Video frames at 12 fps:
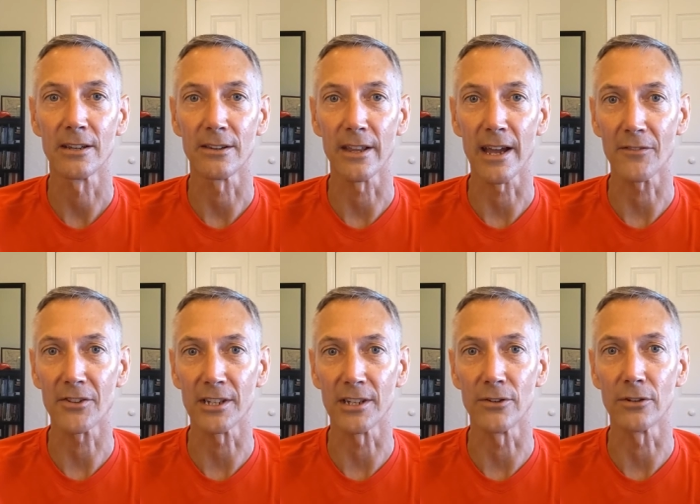they have to
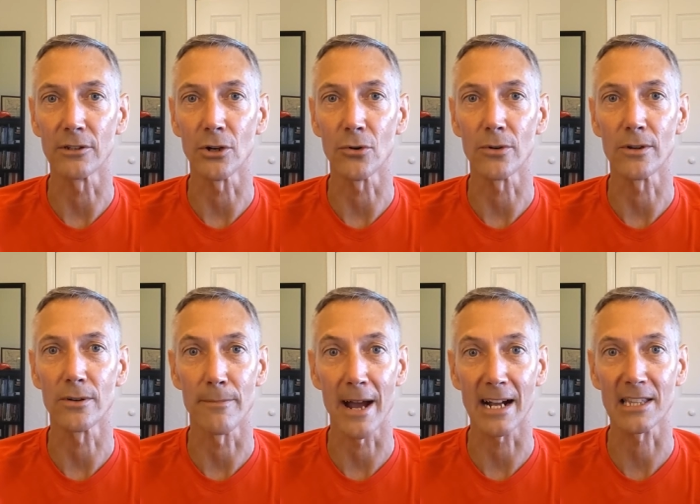give you a loan
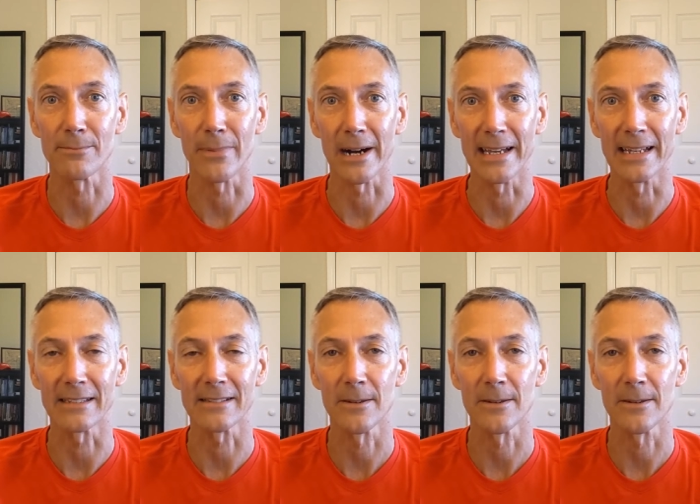back to buy it.